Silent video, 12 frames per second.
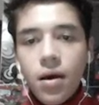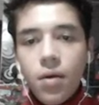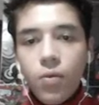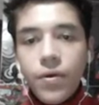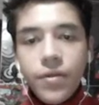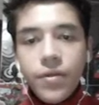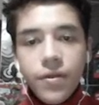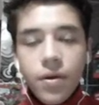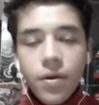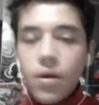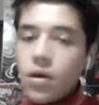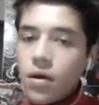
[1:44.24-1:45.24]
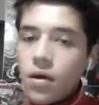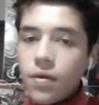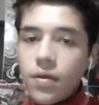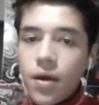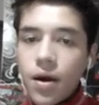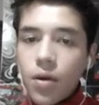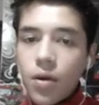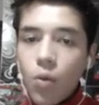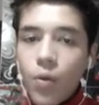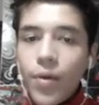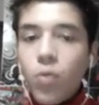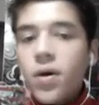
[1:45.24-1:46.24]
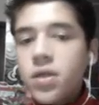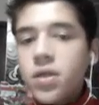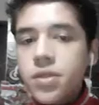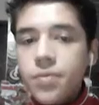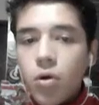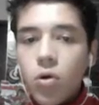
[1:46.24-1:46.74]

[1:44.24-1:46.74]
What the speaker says: width that we want